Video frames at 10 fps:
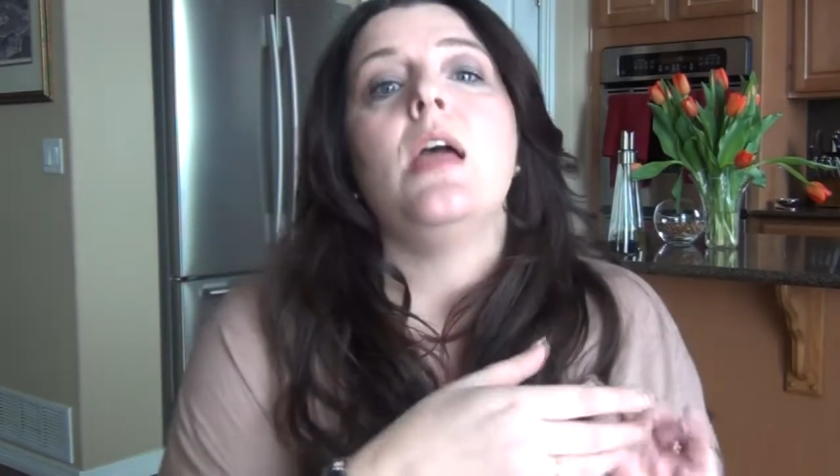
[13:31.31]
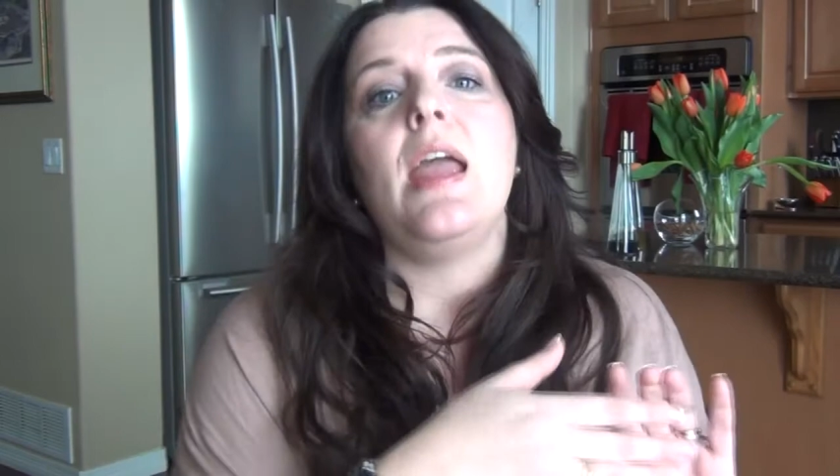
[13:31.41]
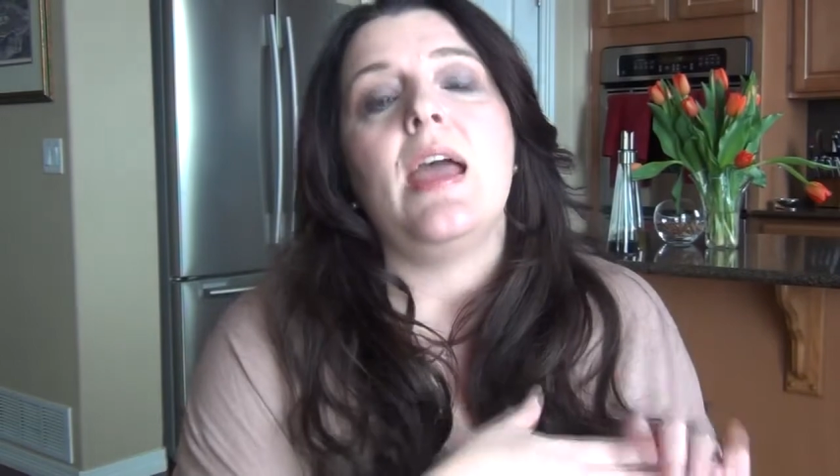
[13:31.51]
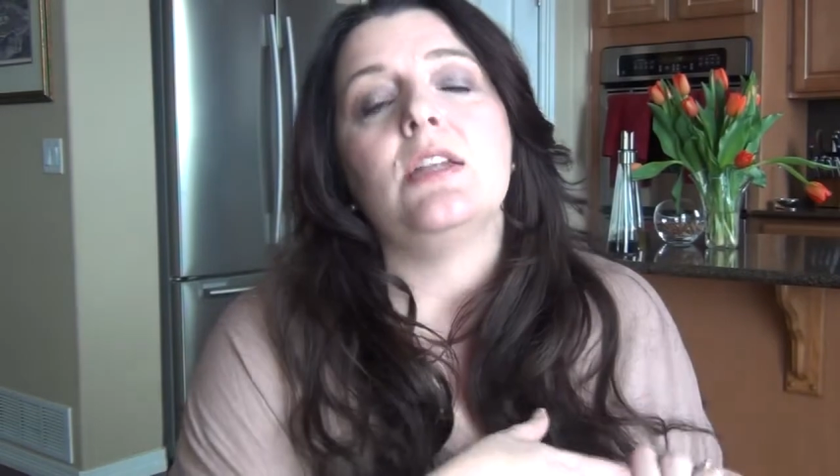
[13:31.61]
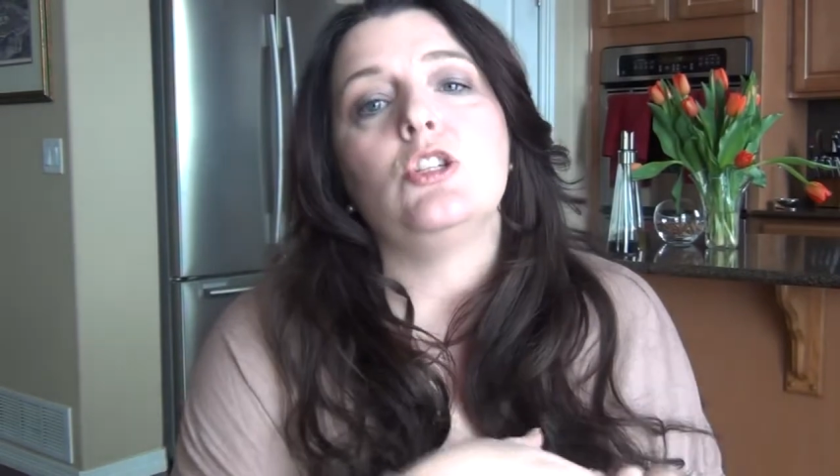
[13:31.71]

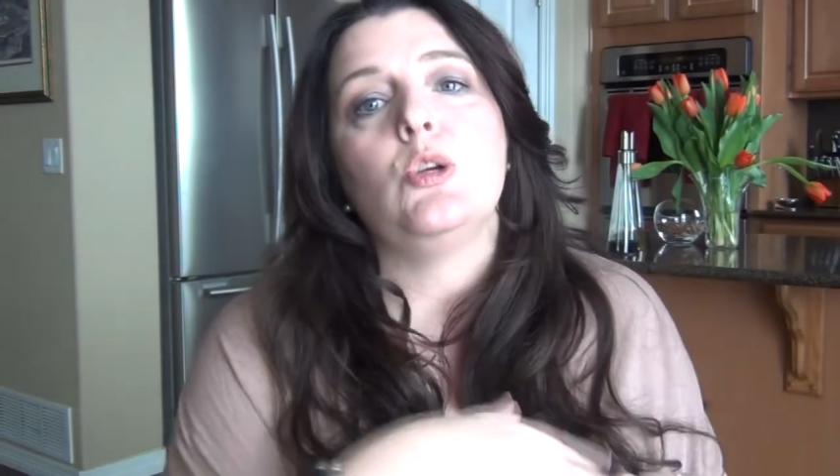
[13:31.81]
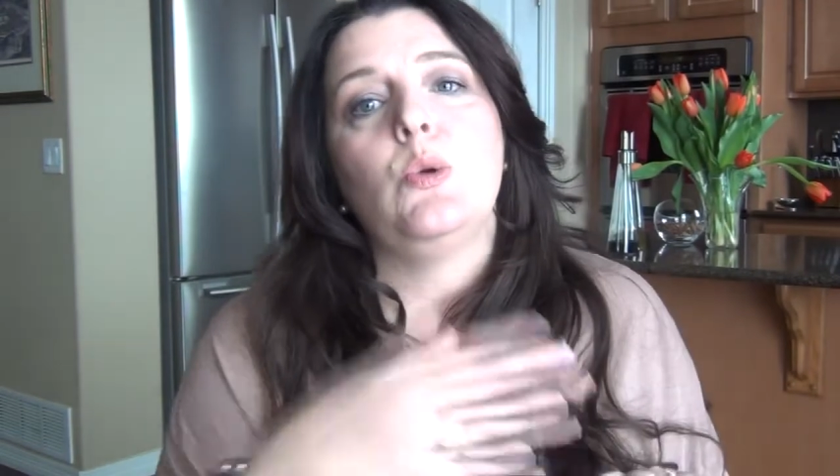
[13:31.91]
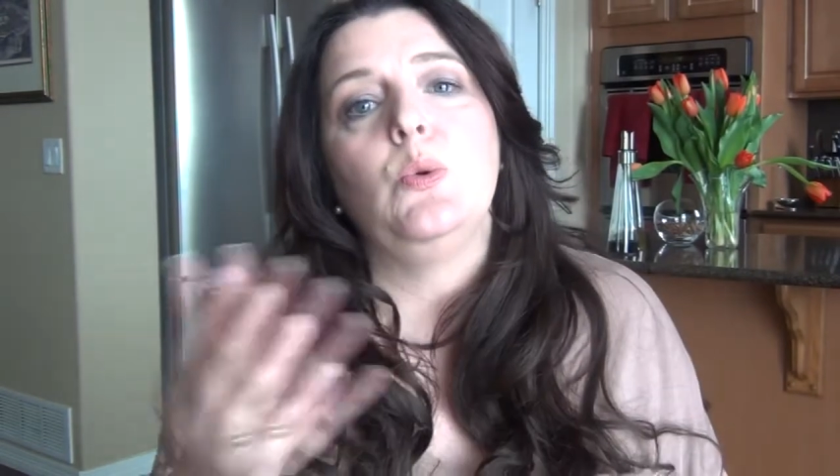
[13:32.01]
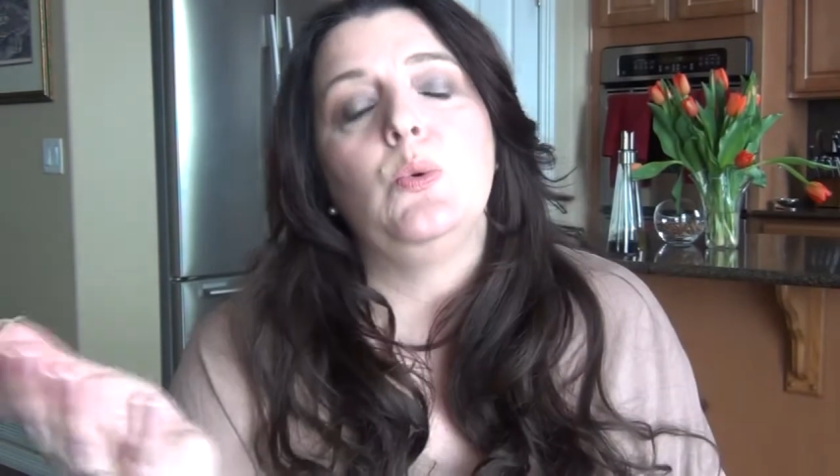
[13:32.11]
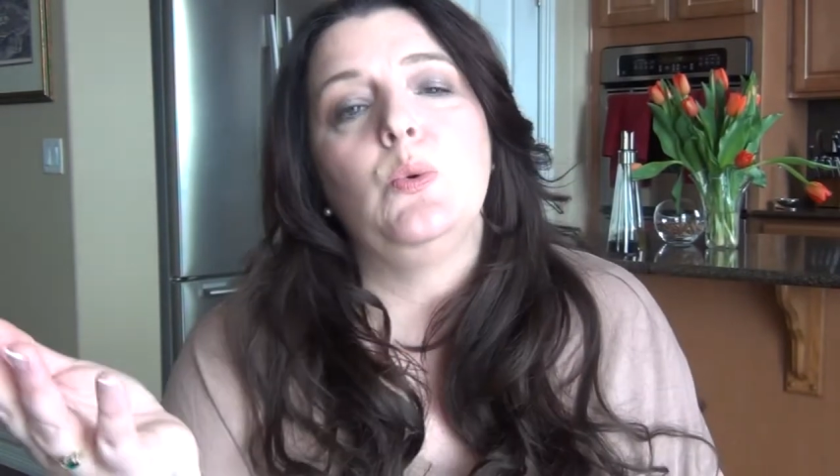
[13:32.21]
and
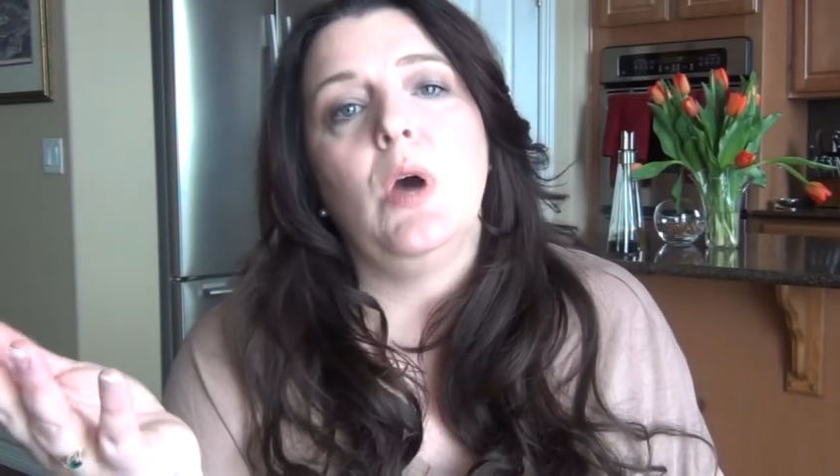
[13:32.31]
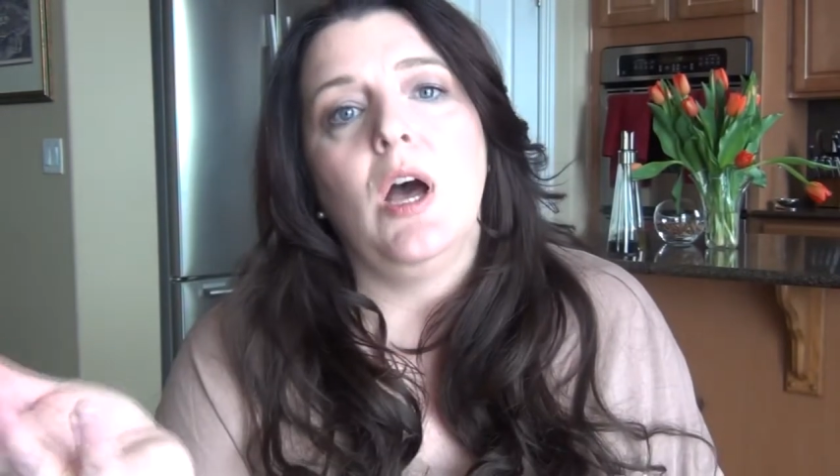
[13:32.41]
who